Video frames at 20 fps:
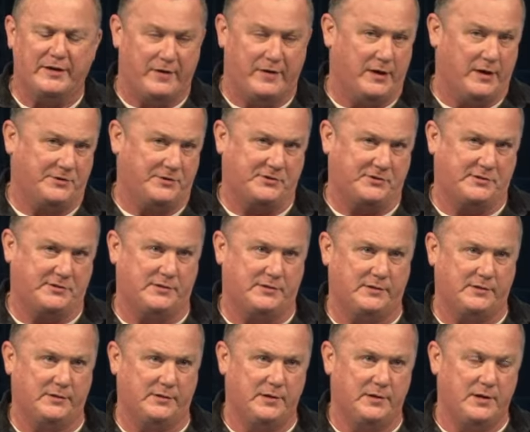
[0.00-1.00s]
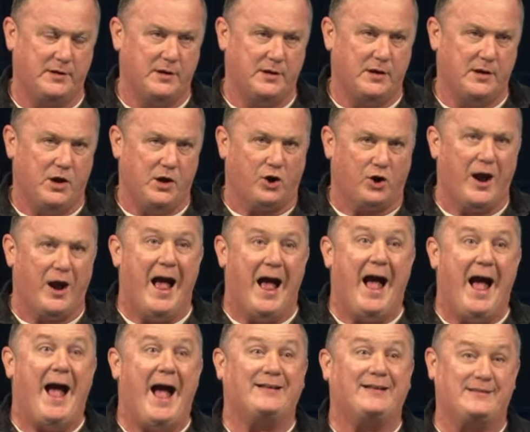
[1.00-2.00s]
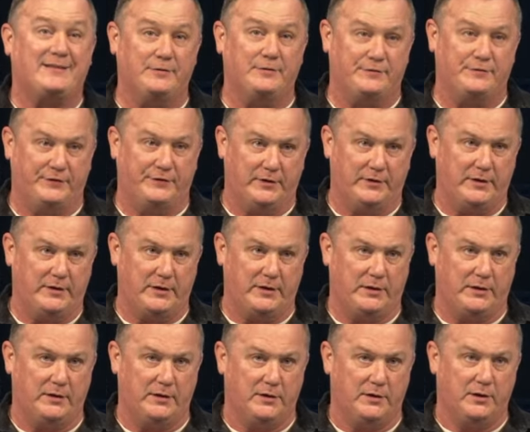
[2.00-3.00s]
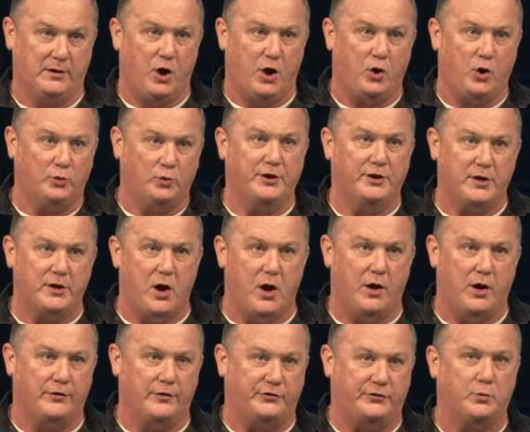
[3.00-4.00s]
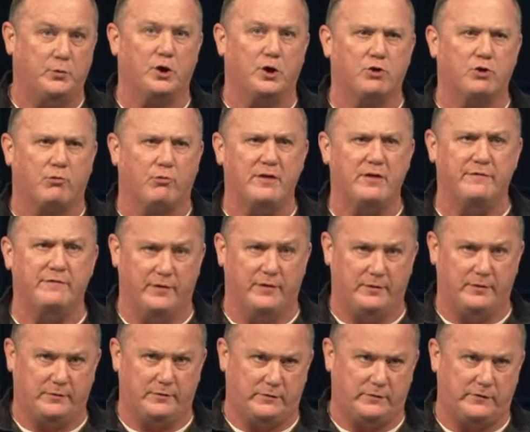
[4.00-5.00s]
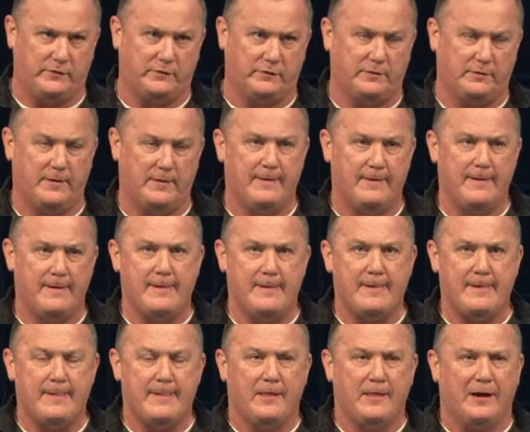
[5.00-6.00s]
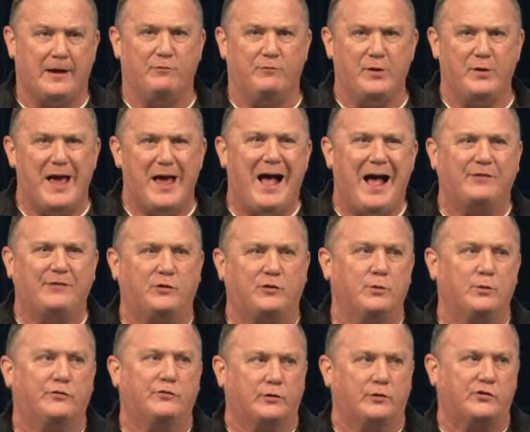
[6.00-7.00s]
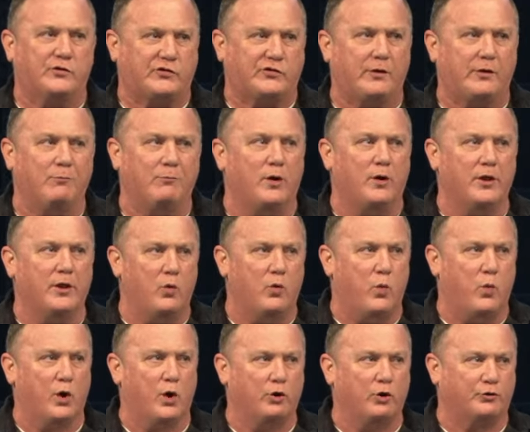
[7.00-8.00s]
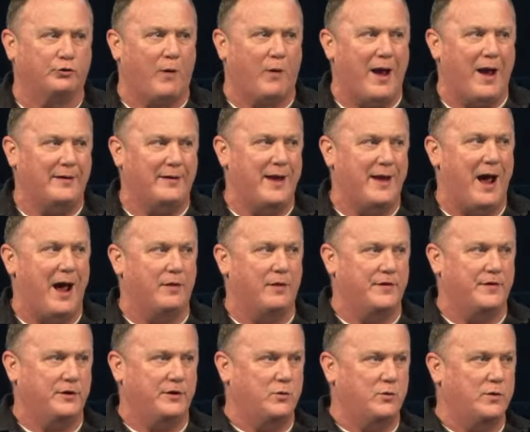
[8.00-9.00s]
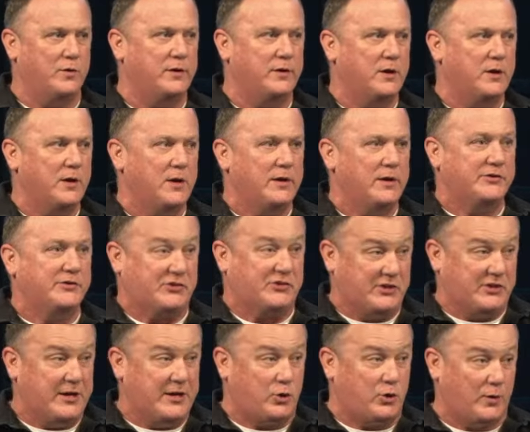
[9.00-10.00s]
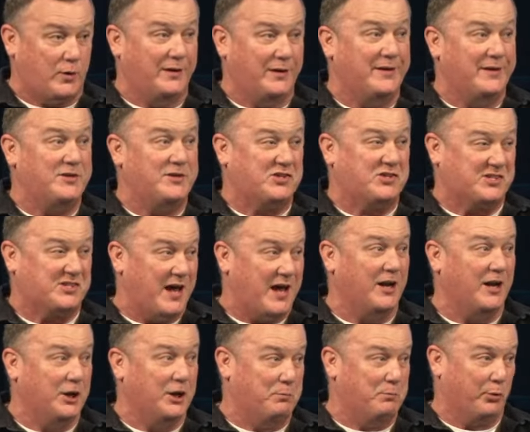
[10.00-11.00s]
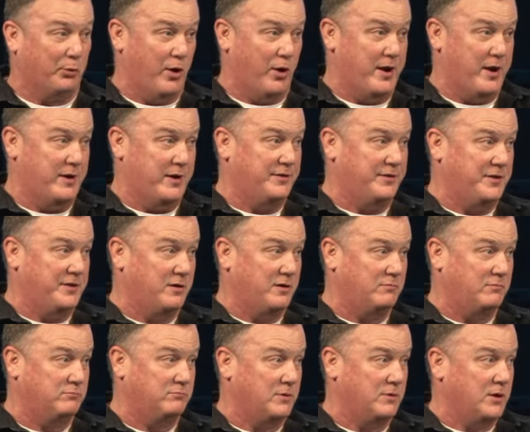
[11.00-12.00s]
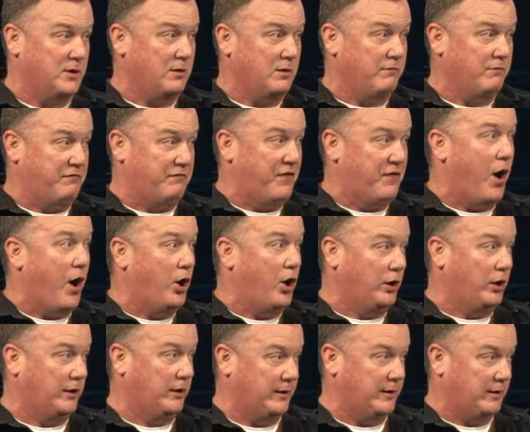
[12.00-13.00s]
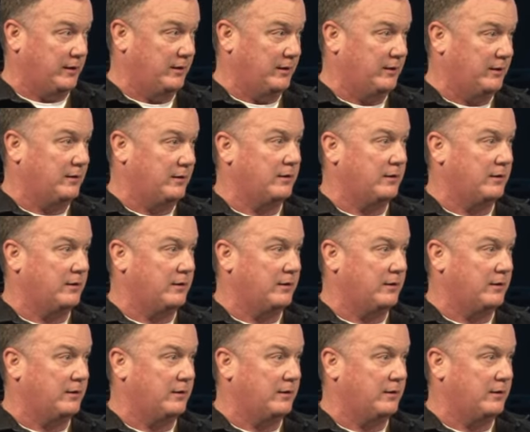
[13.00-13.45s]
of us are actively holding on to a grievance. Like if we ask you, is there someone in the world right now that you would secretly celebrate them falling?